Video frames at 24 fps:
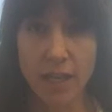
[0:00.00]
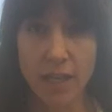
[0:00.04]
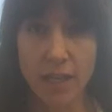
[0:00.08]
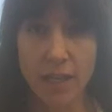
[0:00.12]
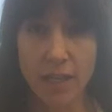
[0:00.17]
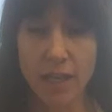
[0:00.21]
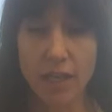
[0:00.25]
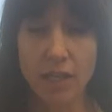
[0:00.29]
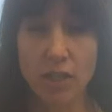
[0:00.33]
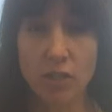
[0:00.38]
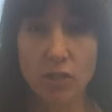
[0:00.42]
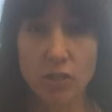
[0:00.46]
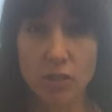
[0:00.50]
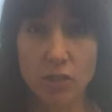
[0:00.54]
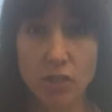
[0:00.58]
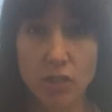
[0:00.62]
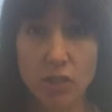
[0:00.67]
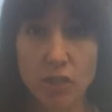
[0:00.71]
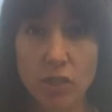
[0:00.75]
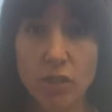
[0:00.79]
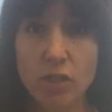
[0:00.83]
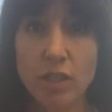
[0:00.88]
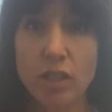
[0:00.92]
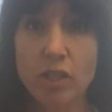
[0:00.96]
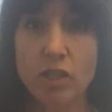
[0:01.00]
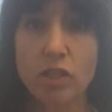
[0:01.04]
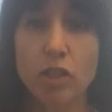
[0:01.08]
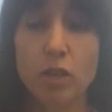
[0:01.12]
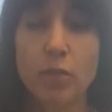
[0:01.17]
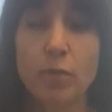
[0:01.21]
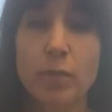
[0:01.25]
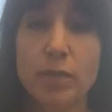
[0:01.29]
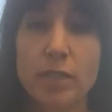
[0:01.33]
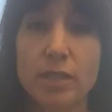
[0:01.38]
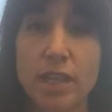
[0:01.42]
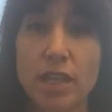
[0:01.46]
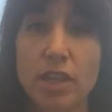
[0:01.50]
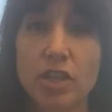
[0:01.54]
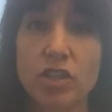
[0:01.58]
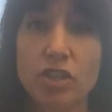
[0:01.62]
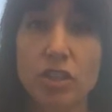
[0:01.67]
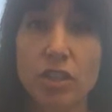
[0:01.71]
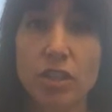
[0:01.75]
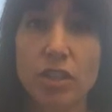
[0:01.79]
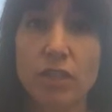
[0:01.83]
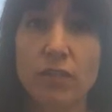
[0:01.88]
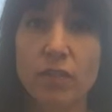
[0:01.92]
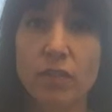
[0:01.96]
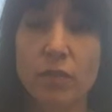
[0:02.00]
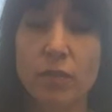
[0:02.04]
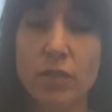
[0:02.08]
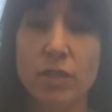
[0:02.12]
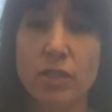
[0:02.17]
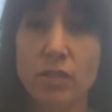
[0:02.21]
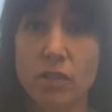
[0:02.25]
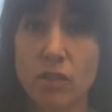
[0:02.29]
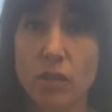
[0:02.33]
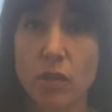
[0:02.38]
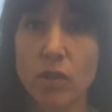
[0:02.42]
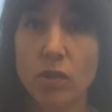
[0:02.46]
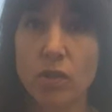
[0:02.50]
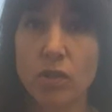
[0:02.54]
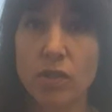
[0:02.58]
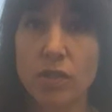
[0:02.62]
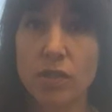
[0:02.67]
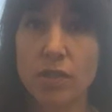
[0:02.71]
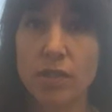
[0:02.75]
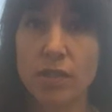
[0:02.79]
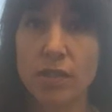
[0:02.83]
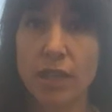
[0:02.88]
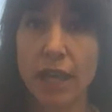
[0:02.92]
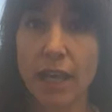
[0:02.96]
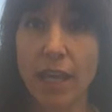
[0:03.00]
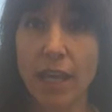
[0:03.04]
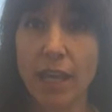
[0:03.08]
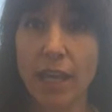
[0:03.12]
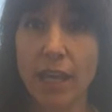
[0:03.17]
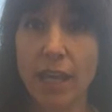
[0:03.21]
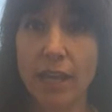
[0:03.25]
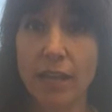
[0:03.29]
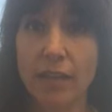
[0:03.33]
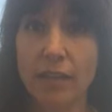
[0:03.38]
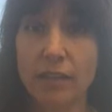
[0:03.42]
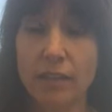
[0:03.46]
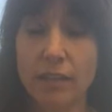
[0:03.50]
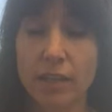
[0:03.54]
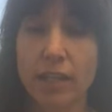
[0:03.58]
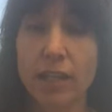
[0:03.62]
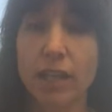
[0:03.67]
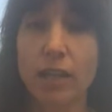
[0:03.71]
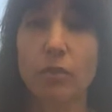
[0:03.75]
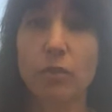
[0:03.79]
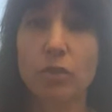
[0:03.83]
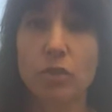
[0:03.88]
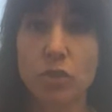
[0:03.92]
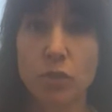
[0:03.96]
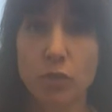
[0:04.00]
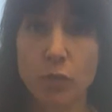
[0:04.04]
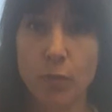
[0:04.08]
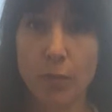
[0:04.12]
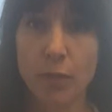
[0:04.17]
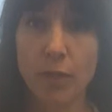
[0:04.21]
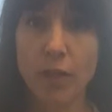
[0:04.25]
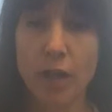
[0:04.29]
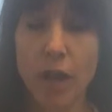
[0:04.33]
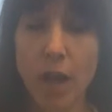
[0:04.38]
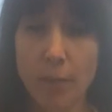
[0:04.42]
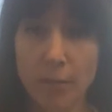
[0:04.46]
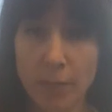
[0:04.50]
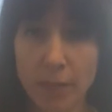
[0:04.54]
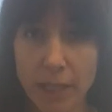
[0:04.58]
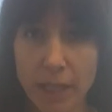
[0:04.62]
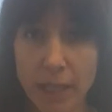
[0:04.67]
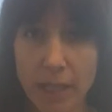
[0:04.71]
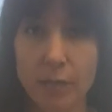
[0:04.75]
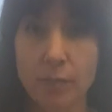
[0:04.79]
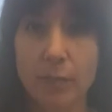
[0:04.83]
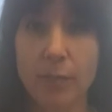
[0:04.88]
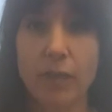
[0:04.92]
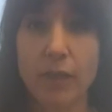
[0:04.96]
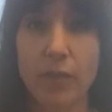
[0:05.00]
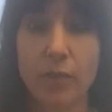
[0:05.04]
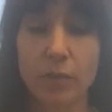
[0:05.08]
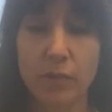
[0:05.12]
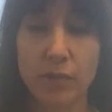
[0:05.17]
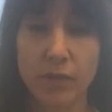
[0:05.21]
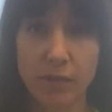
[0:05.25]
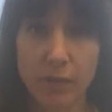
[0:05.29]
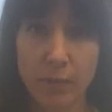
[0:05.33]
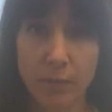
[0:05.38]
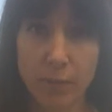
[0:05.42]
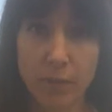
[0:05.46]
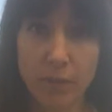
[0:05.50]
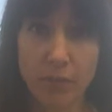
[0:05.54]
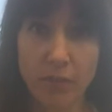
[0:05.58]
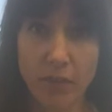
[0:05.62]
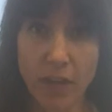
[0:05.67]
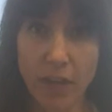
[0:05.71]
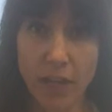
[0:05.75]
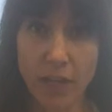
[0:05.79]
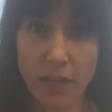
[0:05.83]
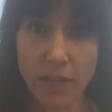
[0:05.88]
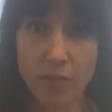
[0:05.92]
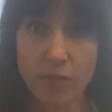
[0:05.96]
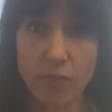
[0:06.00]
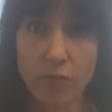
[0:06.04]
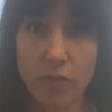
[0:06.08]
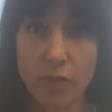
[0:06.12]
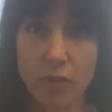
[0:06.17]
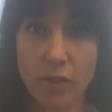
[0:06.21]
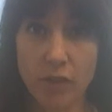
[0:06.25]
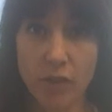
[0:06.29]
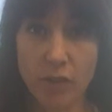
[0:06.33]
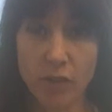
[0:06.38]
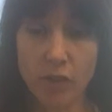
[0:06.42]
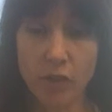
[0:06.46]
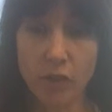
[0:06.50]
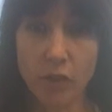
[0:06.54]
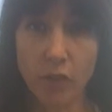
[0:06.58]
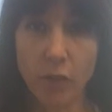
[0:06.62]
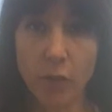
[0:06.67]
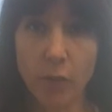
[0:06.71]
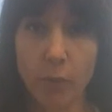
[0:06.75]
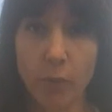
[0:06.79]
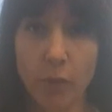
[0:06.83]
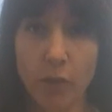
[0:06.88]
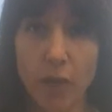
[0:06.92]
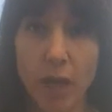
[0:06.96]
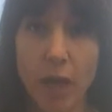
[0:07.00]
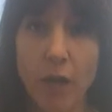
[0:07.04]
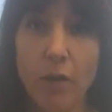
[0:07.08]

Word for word: They used to do the interpretation of the results, and again, which is pretty complicated, but they would simplify it for the consumer.